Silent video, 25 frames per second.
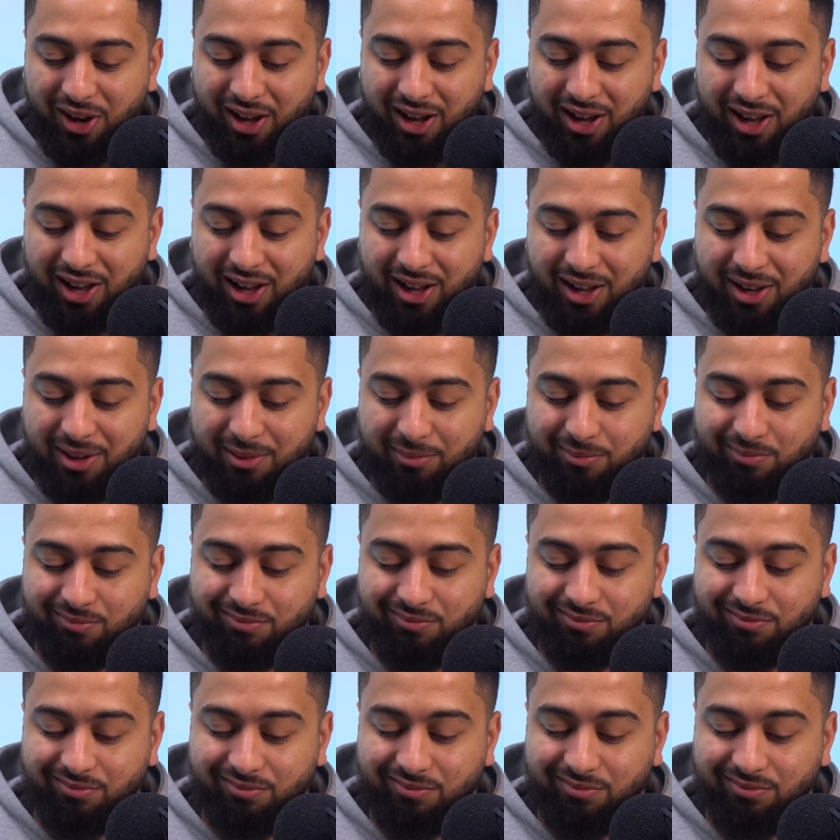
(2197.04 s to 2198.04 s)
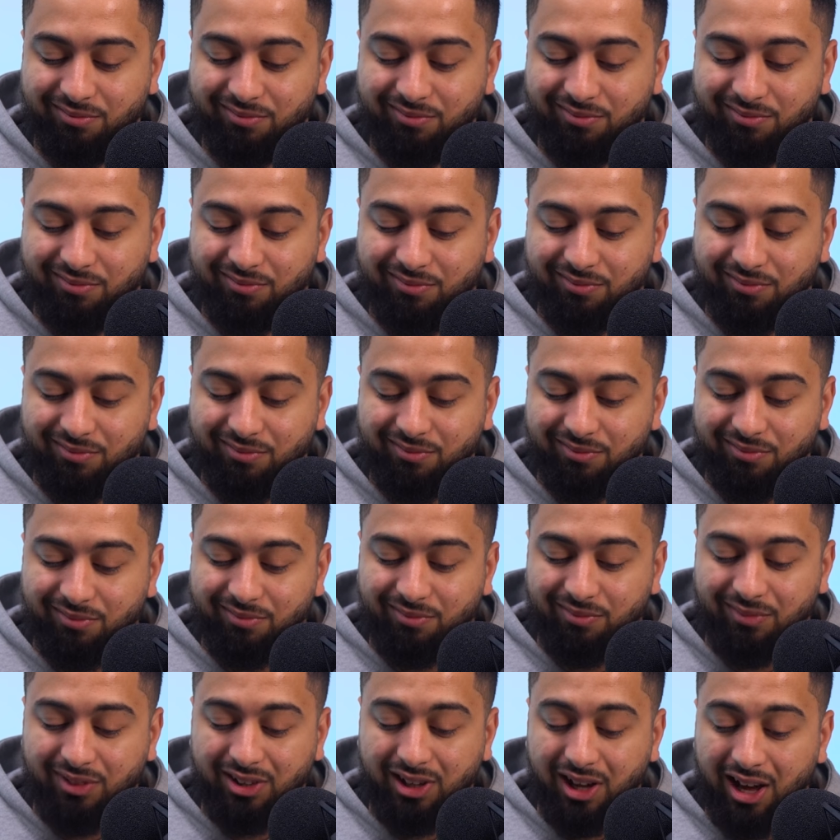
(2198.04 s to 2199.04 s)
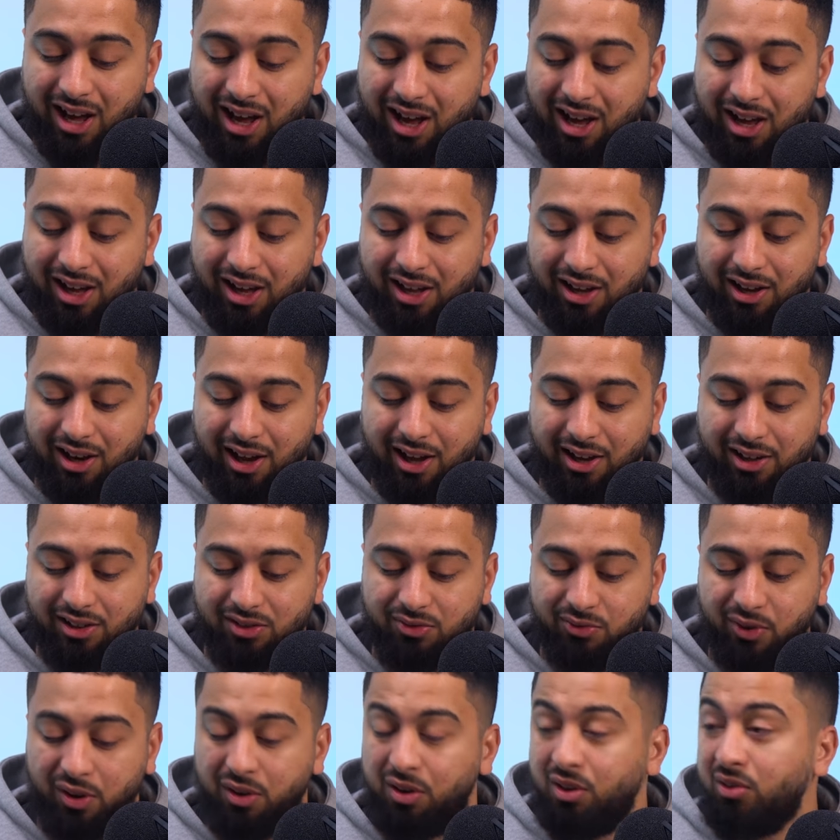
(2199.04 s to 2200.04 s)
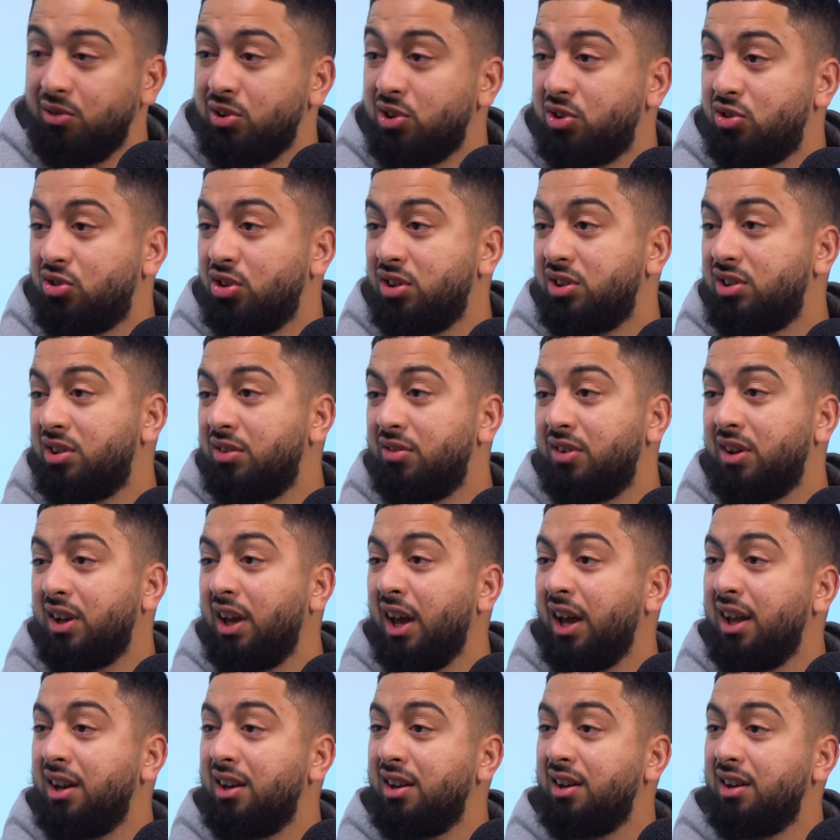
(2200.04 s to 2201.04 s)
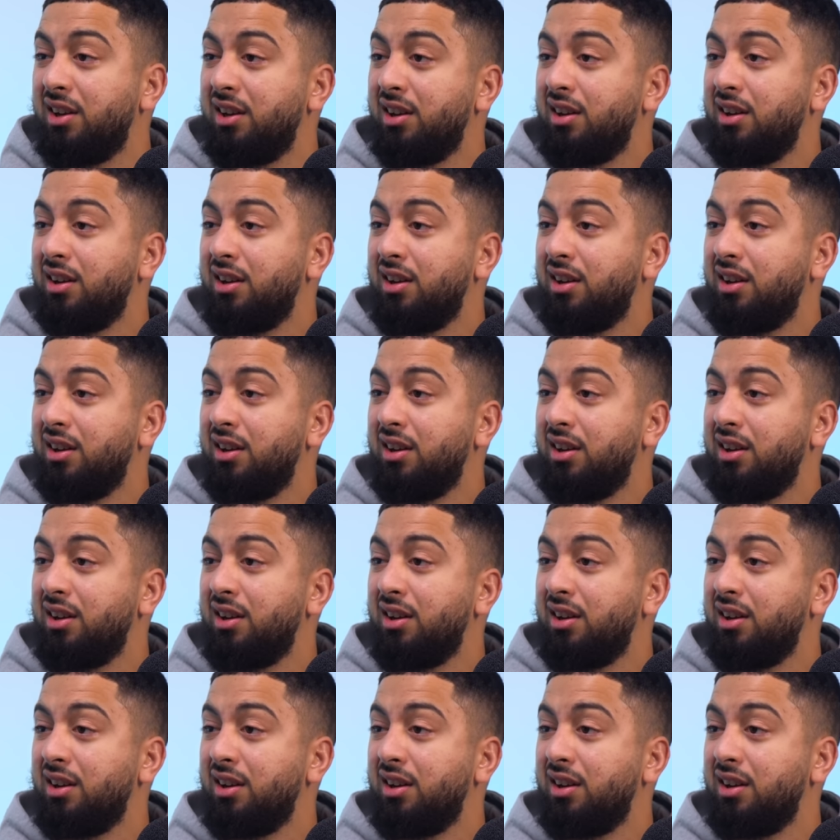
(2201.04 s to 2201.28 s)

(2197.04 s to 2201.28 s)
um, yeah, like it's very restrictive again.